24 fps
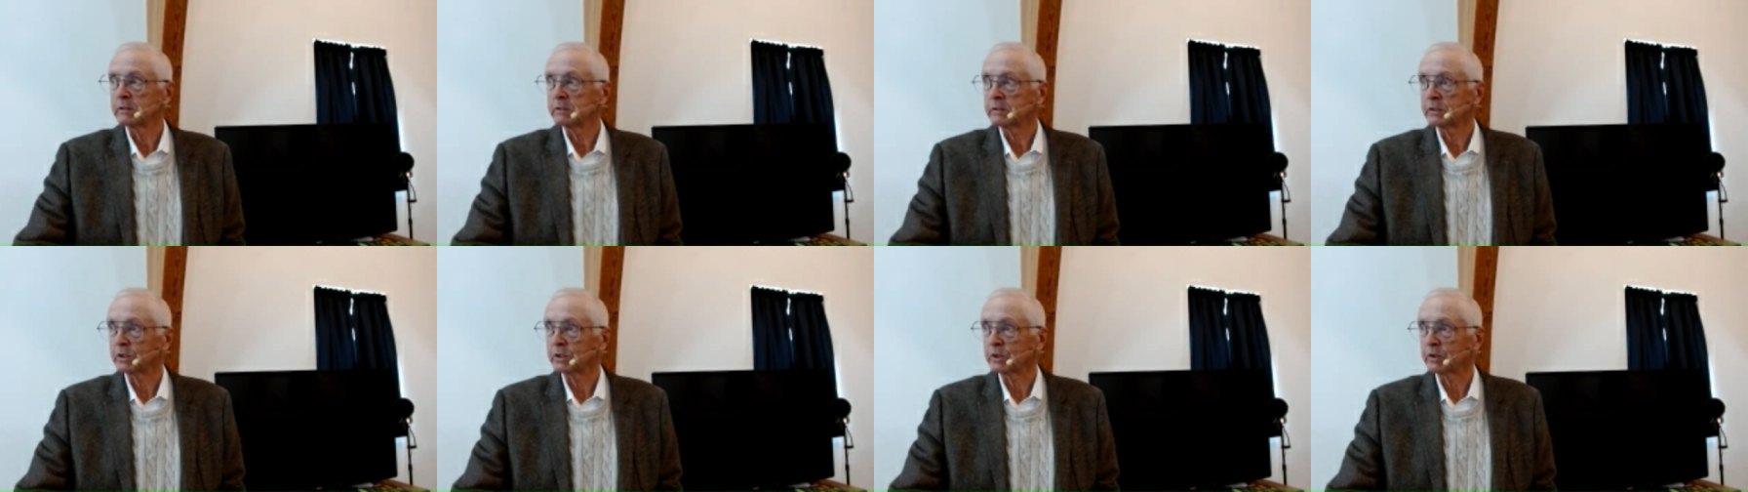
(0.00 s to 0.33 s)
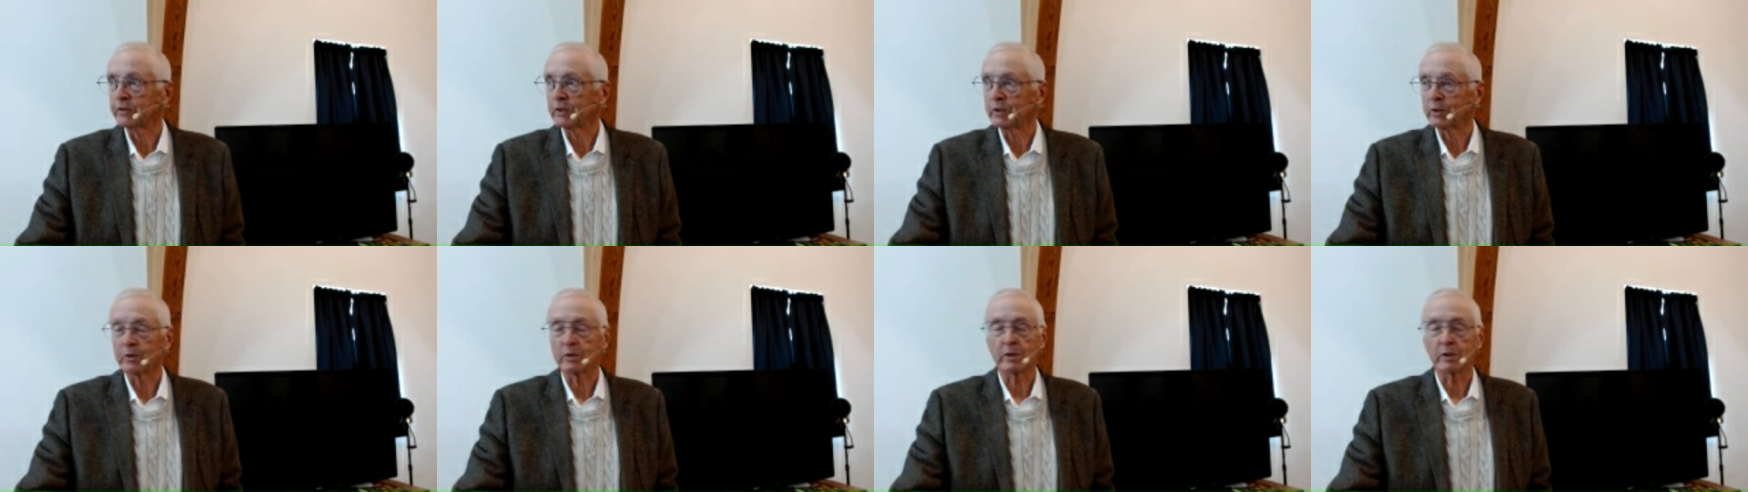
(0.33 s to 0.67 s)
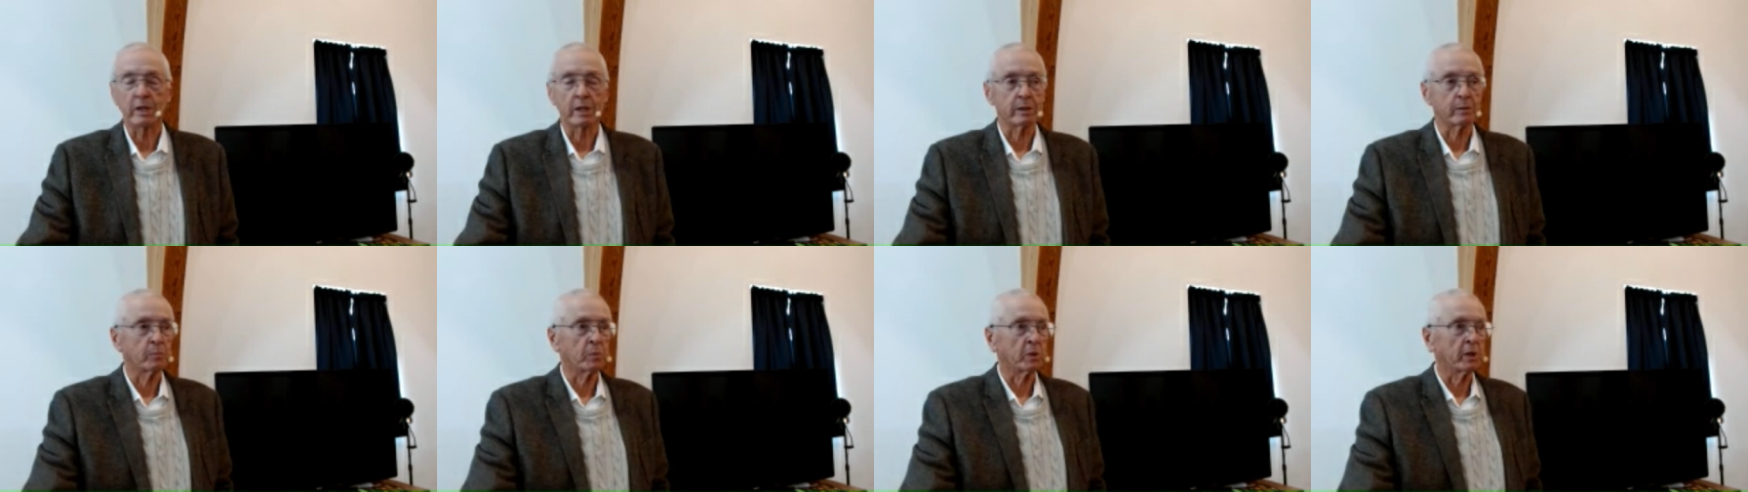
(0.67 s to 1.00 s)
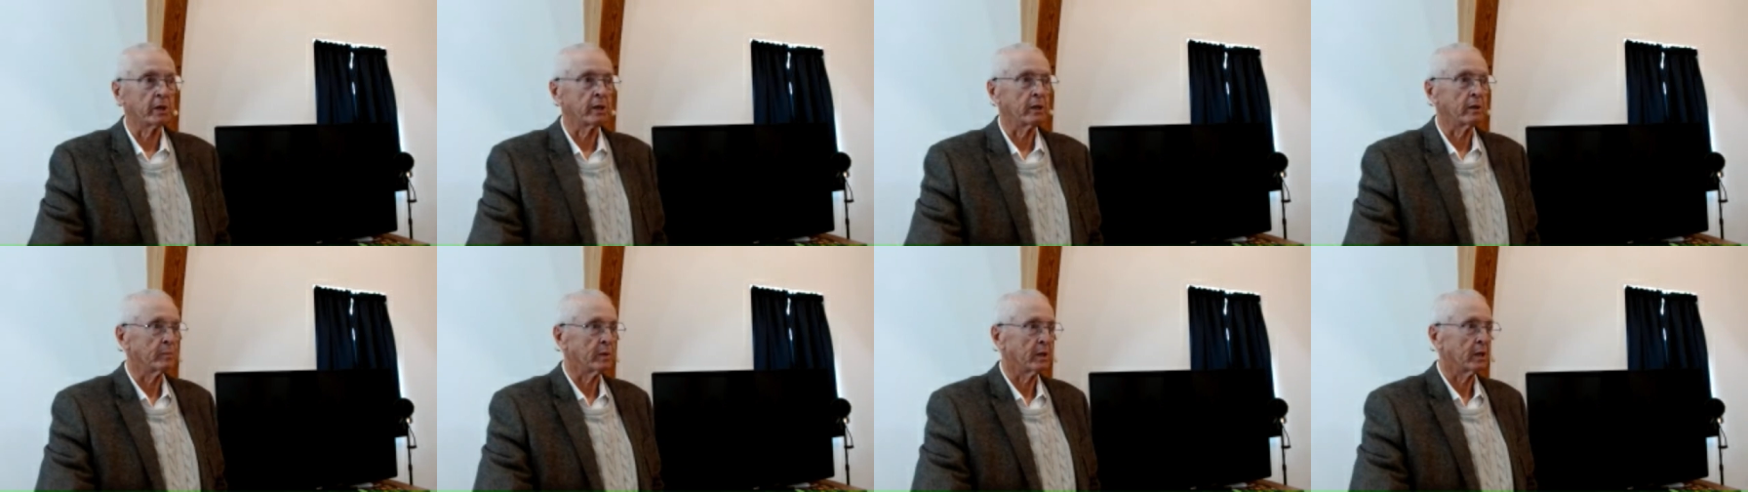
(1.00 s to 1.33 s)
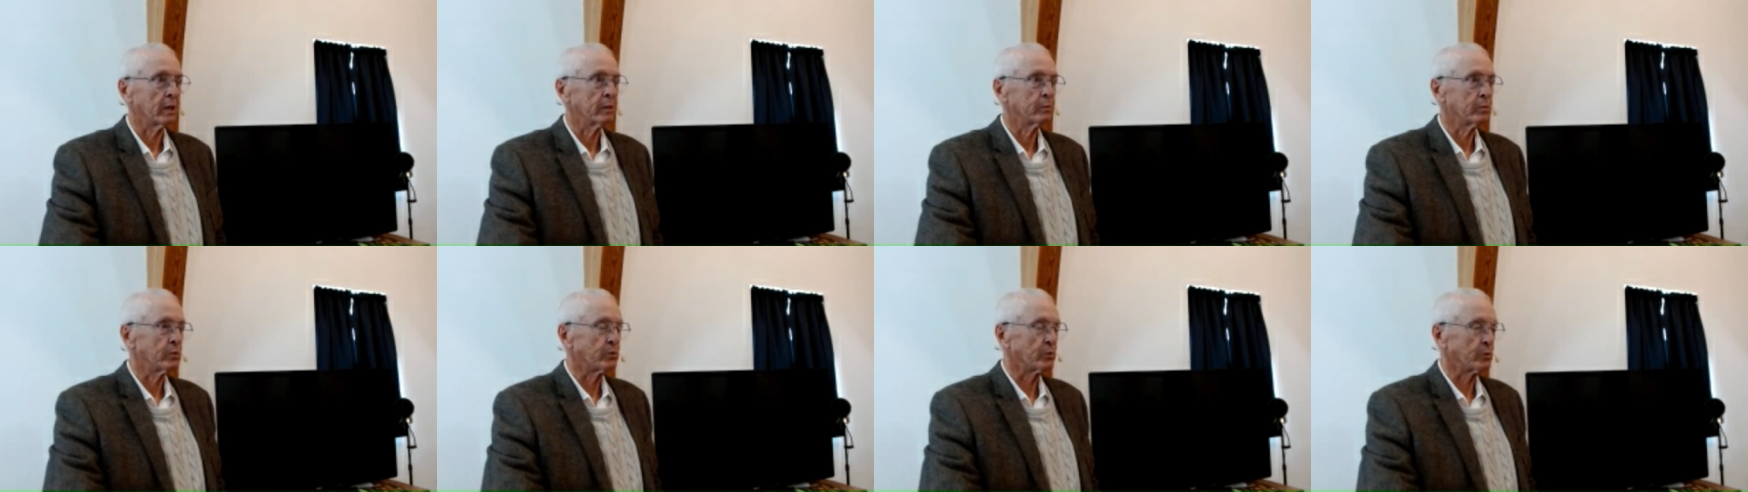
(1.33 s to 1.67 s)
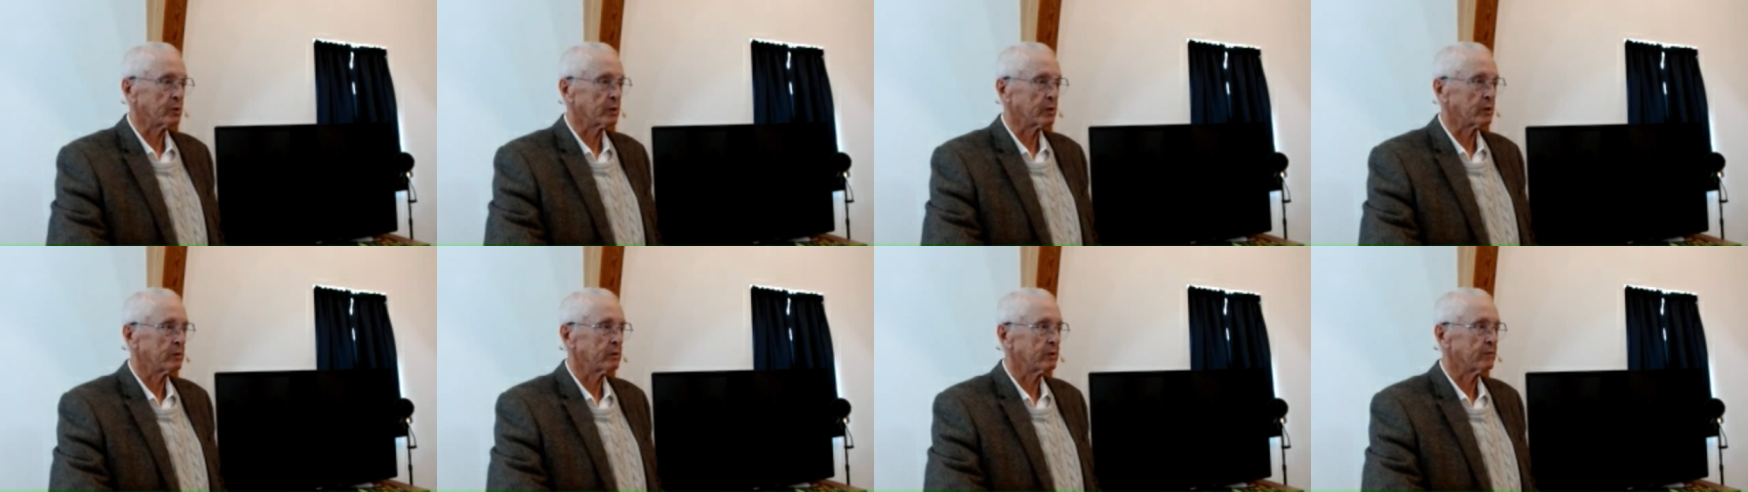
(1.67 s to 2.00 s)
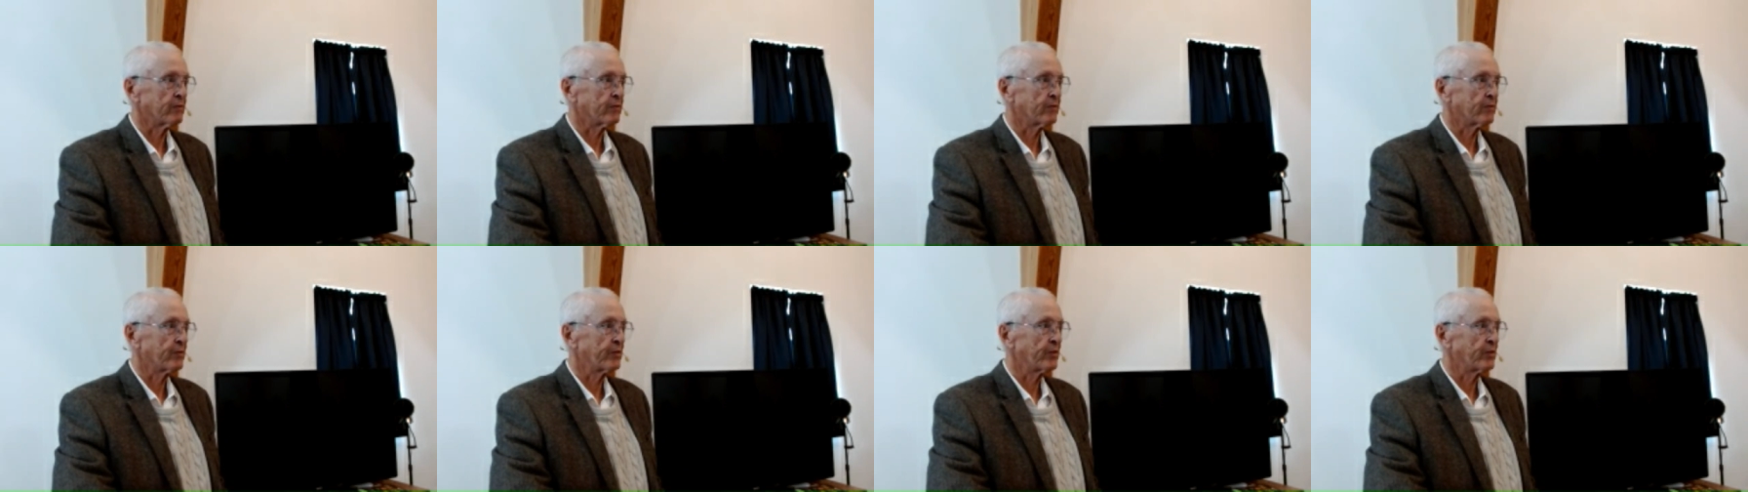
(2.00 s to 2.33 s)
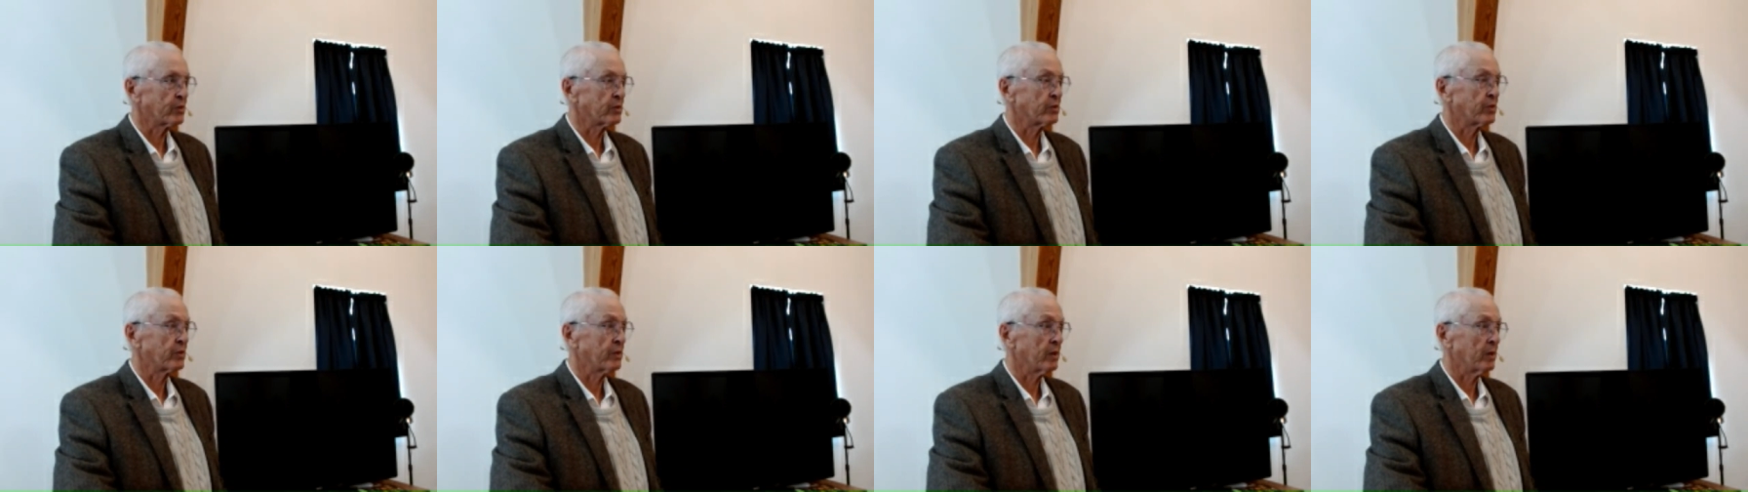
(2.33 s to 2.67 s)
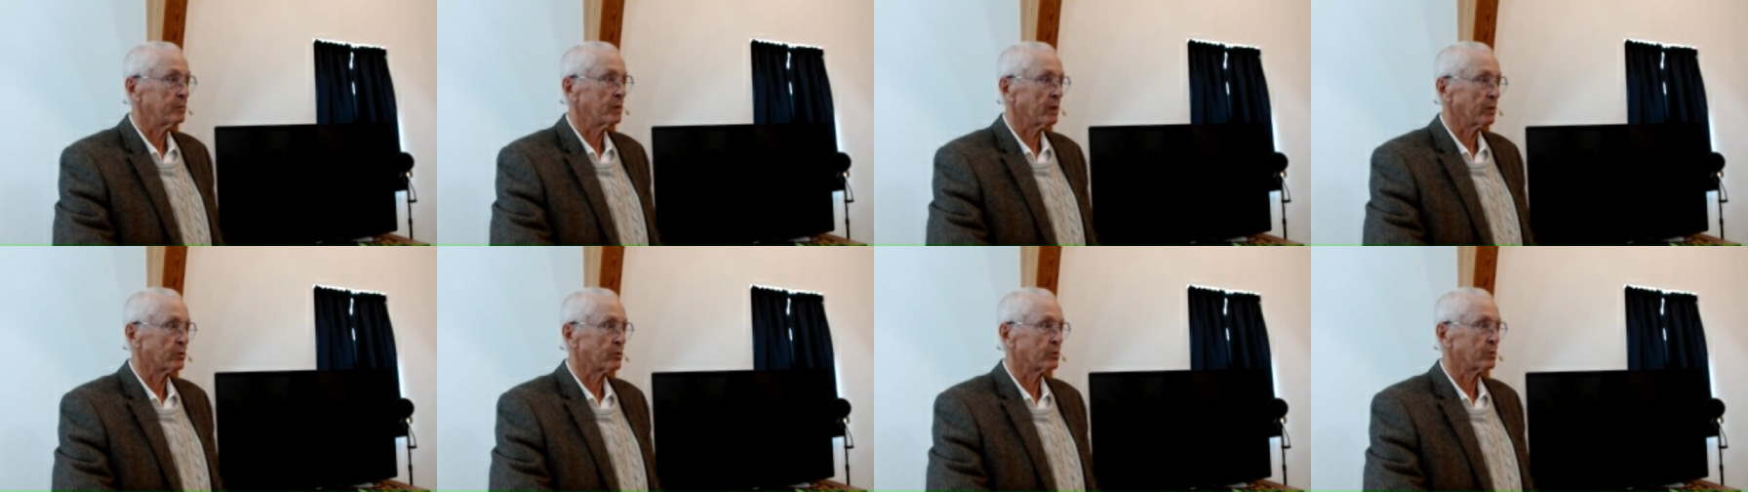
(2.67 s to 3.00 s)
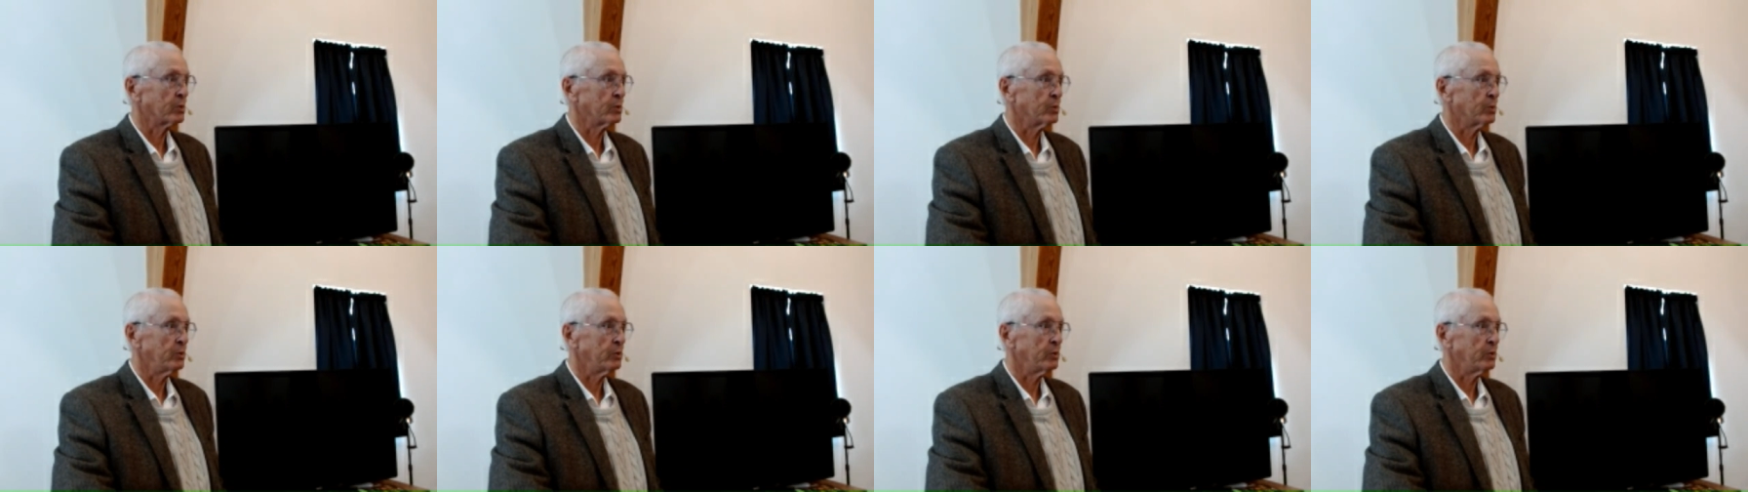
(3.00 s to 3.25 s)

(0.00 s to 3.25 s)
So if you don't like playing Bible drill and th thumbing through,